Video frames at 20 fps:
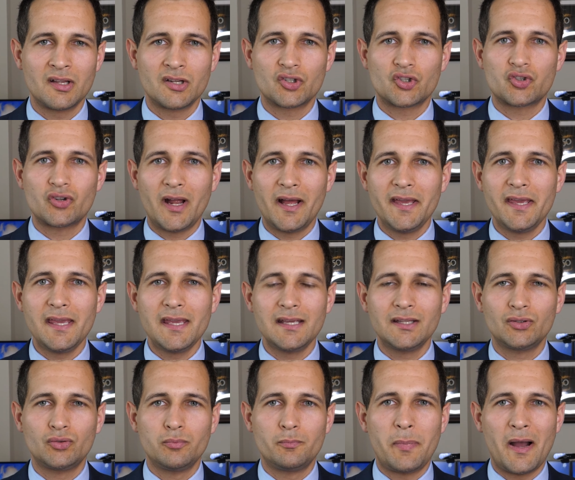Trying
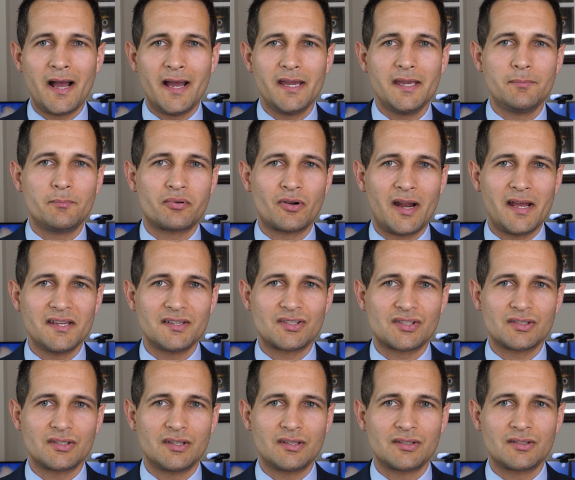to
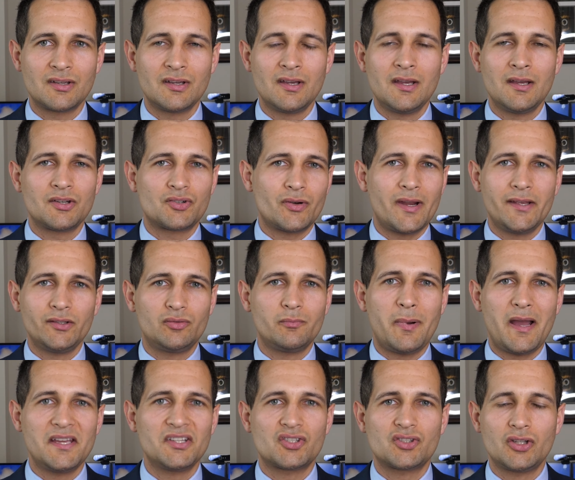
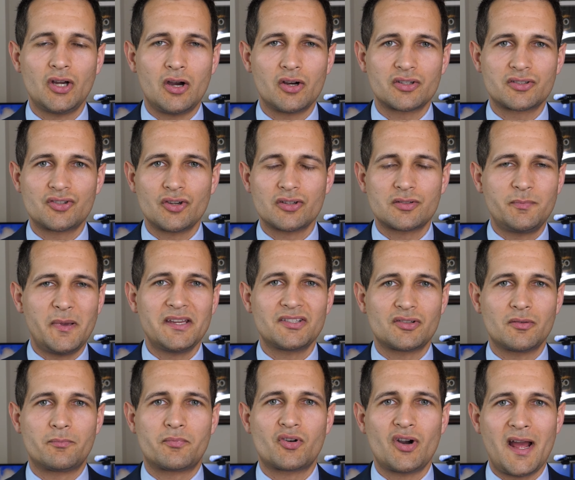buy stocks just based
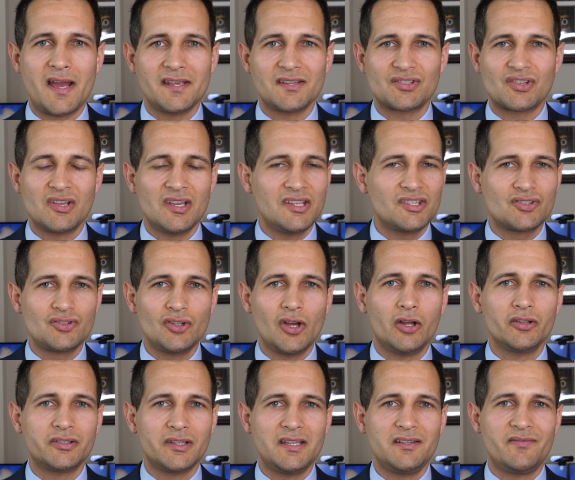on price is
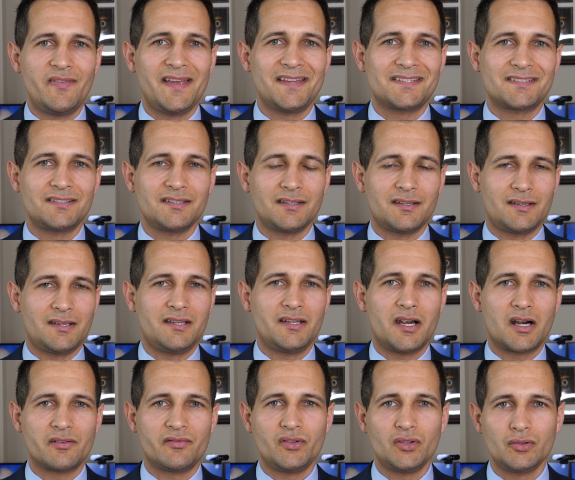not investing in
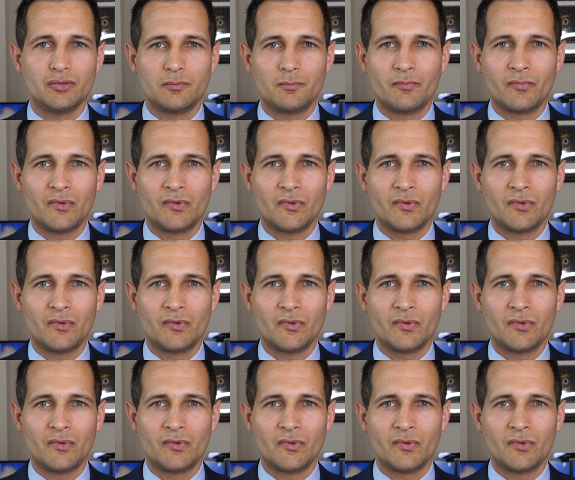our view.